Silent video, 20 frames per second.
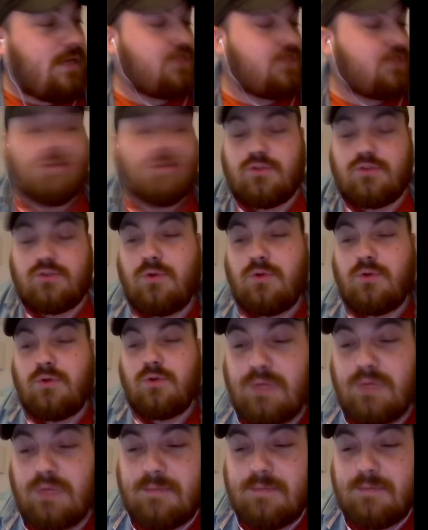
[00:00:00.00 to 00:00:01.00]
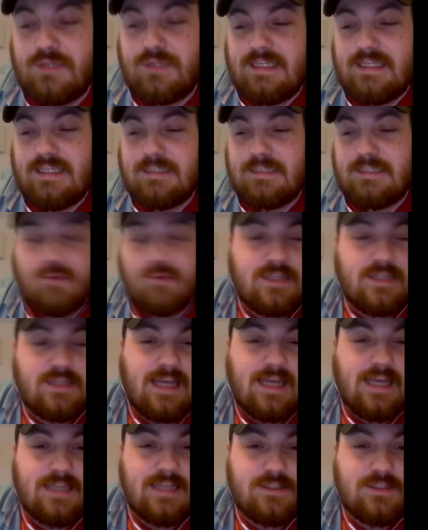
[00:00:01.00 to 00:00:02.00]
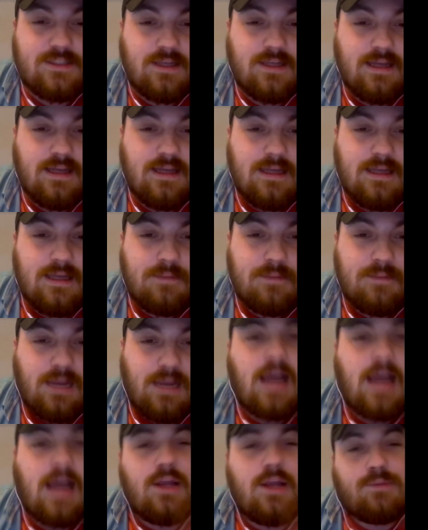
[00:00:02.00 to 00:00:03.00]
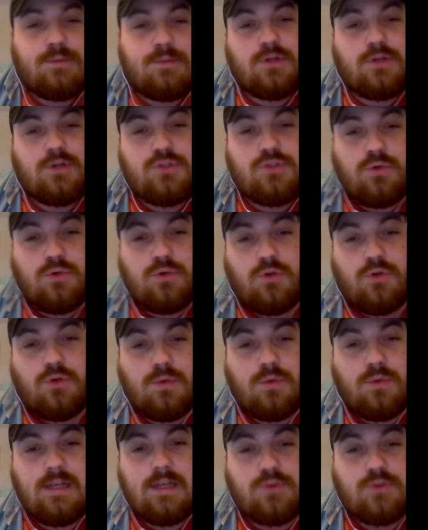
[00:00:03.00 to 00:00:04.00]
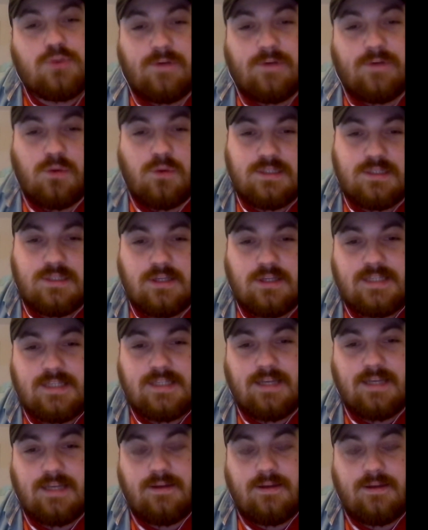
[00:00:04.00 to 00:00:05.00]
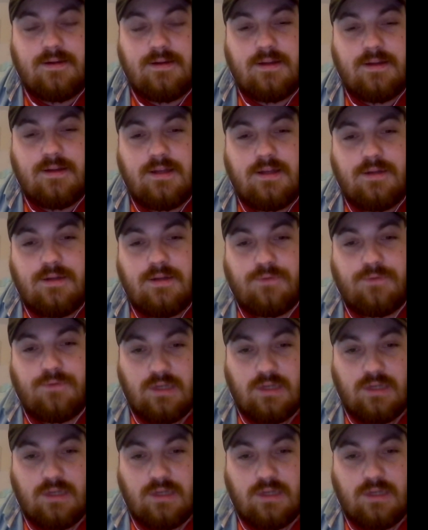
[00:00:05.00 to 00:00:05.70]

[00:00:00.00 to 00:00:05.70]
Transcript: So you're pretty busy this month, I guess, because you will travel with Dustin for